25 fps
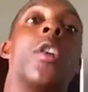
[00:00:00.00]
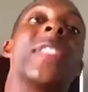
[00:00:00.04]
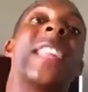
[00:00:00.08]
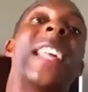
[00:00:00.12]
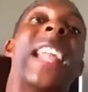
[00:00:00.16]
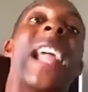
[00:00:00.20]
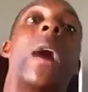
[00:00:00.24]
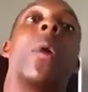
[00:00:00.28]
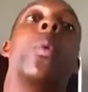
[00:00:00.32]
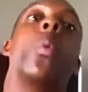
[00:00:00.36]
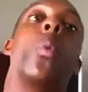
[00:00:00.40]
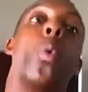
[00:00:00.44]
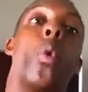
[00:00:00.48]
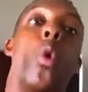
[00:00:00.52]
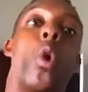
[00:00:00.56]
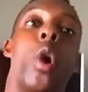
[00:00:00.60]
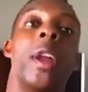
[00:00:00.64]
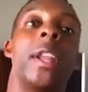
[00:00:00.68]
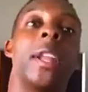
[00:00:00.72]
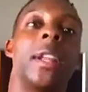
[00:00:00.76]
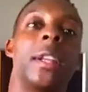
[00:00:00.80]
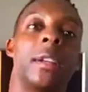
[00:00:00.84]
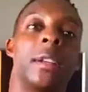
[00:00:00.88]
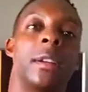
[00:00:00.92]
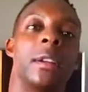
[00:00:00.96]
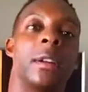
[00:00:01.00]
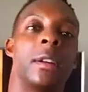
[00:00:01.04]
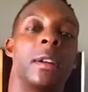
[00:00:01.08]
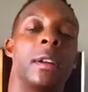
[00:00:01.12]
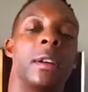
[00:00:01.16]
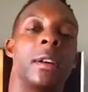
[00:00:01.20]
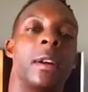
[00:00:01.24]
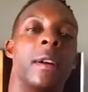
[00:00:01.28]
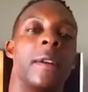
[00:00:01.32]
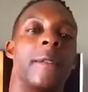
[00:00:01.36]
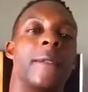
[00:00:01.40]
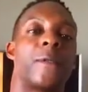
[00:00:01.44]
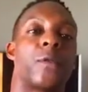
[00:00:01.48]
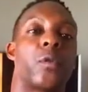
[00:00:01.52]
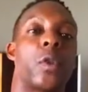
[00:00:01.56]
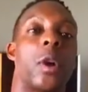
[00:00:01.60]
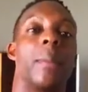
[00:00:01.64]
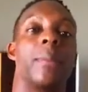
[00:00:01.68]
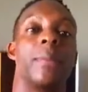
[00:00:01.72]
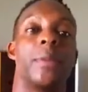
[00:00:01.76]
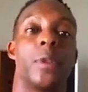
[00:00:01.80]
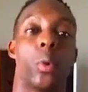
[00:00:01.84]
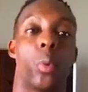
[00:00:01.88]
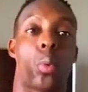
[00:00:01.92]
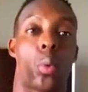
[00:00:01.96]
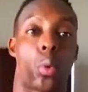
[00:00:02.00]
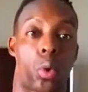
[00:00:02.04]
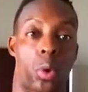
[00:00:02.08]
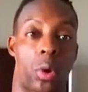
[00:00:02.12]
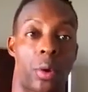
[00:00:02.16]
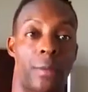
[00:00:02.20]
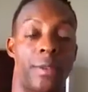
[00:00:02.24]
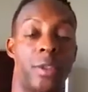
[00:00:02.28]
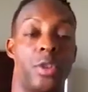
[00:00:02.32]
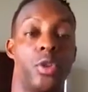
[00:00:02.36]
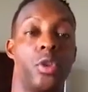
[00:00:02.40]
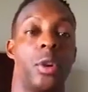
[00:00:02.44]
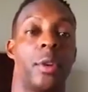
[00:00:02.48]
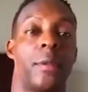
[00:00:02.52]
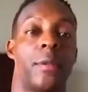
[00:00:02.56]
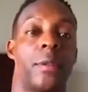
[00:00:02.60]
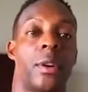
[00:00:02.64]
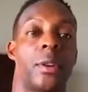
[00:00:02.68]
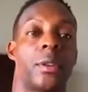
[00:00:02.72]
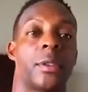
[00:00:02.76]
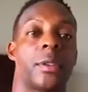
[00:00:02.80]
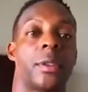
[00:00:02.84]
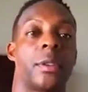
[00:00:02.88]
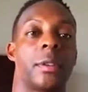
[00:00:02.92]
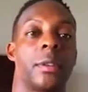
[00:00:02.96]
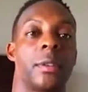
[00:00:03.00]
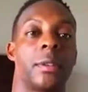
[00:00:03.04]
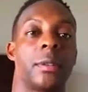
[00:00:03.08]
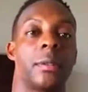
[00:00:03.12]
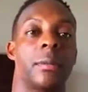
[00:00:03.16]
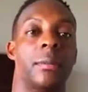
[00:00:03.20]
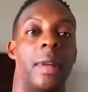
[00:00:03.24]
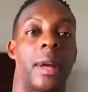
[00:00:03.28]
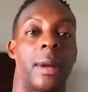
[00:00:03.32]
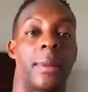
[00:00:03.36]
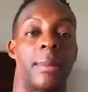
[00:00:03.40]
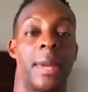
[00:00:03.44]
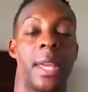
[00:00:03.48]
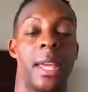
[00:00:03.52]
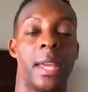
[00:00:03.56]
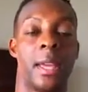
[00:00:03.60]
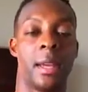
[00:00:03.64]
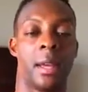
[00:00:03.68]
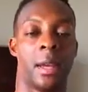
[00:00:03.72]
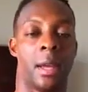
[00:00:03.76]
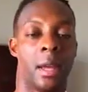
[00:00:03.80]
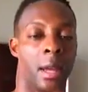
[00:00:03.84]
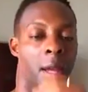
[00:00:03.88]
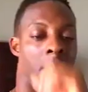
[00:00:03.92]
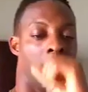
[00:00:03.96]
that I wanted from the world, the universe. Like me,